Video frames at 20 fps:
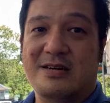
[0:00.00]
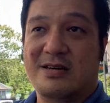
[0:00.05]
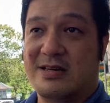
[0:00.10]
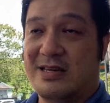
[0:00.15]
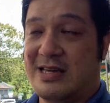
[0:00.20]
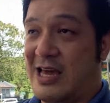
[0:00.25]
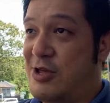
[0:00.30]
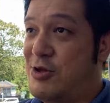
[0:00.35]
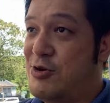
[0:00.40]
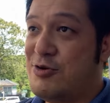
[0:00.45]

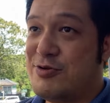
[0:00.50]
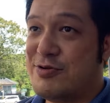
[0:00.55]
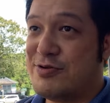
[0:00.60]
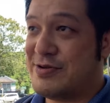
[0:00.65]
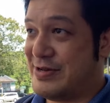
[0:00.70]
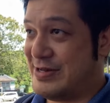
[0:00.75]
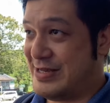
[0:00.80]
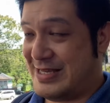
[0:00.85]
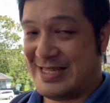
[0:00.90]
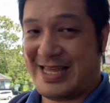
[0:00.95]
can you
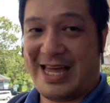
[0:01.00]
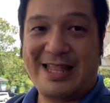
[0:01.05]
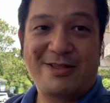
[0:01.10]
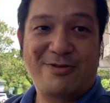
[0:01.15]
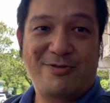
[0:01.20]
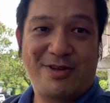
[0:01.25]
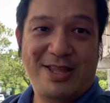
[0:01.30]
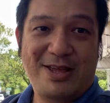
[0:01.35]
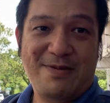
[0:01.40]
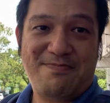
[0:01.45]
stand
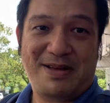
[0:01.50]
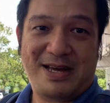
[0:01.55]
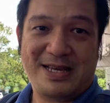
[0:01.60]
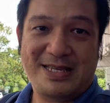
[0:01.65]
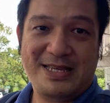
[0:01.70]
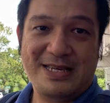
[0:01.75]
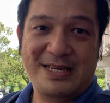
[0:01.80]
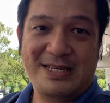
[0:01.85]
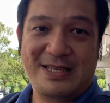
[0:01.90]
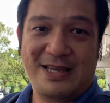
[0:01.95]
20
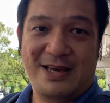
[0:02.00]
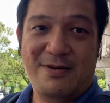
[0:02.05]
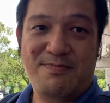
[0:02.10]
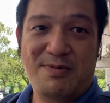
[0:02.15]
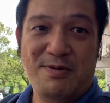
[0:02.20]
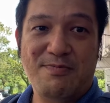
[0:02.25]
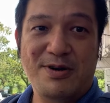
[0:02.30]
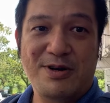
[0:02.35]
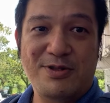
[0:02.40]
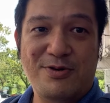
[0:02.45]
plus years
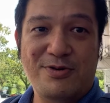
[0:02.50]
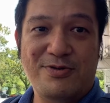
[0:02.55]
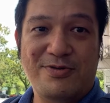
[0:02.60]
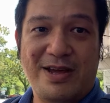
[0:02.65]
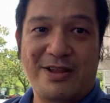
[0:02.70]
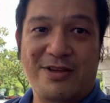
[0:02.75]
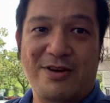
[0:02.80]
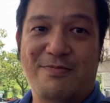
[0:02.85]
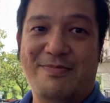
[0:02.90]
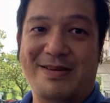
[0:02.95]
people don't
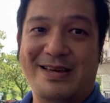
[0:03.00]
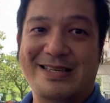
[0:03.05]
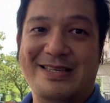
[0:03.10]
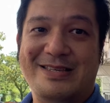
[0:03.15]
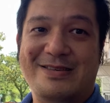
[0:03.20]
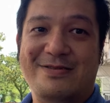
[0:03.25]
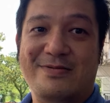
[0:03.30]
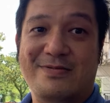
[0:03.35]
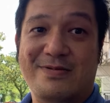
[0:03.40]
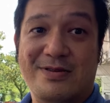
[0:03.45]
rent your place?
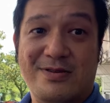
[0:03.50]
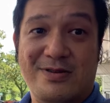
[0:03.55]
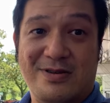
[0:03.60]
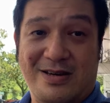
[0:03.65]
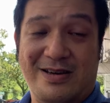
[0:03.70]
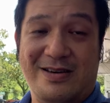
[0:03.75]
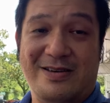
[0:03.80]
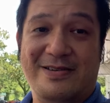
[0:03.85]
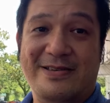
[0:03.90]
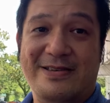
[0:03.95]

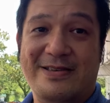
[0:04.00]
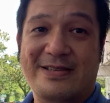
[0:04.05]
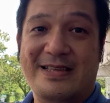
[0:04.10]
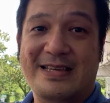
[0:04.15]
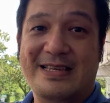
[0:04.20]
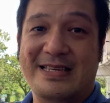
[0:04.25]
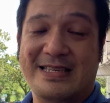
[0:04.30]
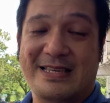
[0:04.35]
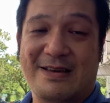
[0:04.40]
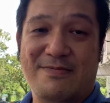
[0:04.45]

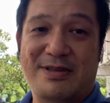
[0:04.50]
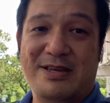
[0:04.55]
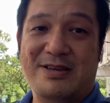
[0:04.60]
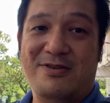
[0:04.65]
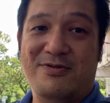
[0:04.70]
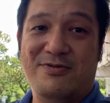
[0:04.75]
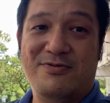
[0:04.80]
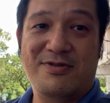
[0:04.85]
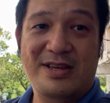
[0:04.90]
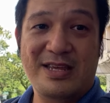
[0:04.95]
This is something
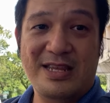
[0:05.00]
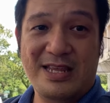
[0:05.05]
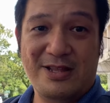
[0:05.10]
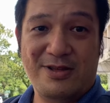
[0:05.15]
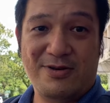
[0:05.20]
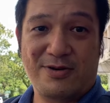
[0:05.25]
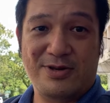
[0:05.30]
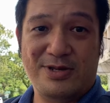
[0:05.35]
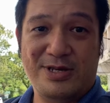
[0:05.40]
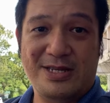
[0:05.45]
you really need
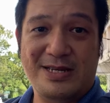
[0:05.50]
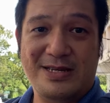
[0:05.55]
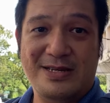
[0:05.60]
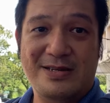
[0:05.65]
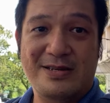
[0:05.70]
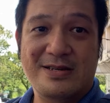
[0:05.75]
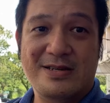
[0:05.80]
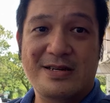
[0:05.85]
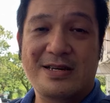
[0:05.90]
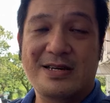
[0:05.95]
to consider.
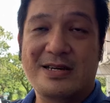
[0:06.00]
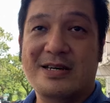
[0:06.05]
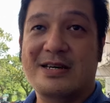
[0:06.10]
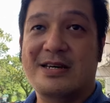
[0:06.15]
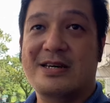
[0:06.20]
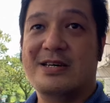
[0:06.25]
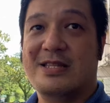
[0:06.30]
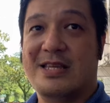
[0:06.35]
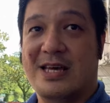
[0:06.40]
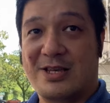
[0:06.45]

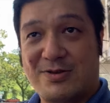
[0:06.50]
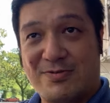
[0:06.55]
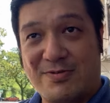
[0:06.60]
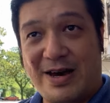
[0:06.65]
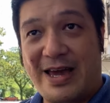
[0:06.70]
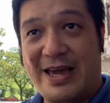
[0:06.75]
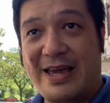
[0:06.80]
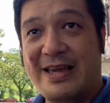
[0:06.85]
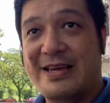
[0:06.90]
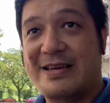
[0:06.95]
That's
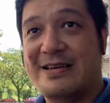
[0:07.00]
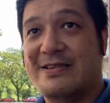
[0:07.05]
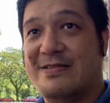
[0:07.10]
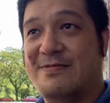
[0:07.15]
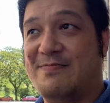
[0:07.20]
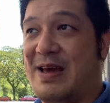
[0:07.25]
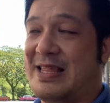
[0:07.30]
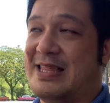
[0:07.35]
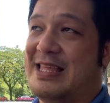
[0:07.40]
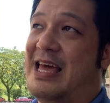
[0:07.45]
why
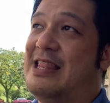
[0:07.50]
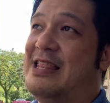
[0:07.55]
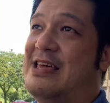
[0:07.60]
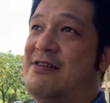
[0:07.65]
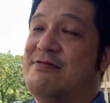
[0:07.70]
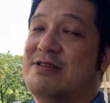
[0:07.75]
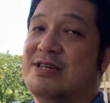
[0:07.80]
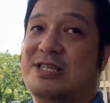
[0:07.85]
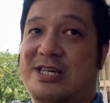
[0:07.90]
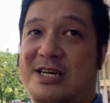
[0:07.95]
back then it
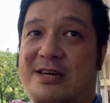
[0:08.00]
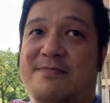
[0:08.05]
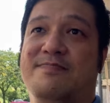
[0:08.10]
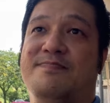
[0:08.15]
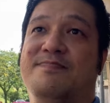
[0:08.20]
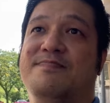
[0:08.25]
was cheap.